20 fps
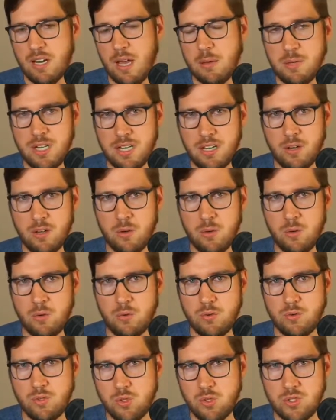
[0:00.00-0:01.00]
I'm going to go
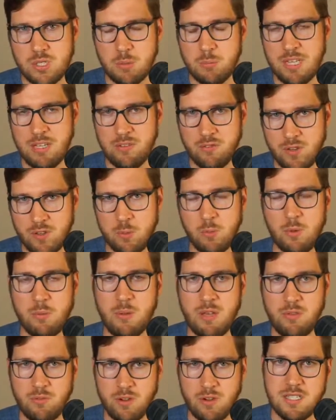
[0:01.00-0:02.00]
do something fun with
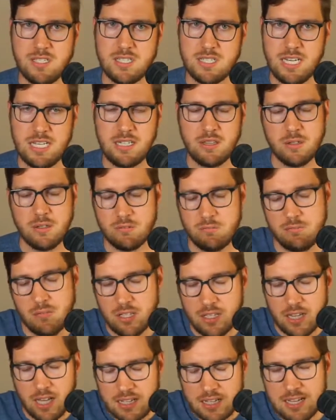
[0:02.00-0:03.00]
my friends tonight. Though a
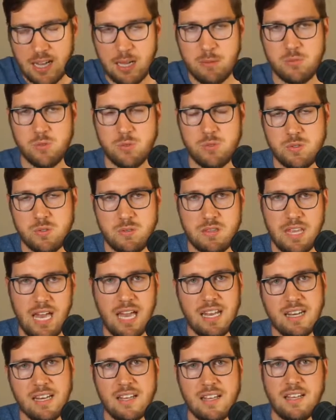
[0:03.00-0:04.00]
lot of times we'll do that.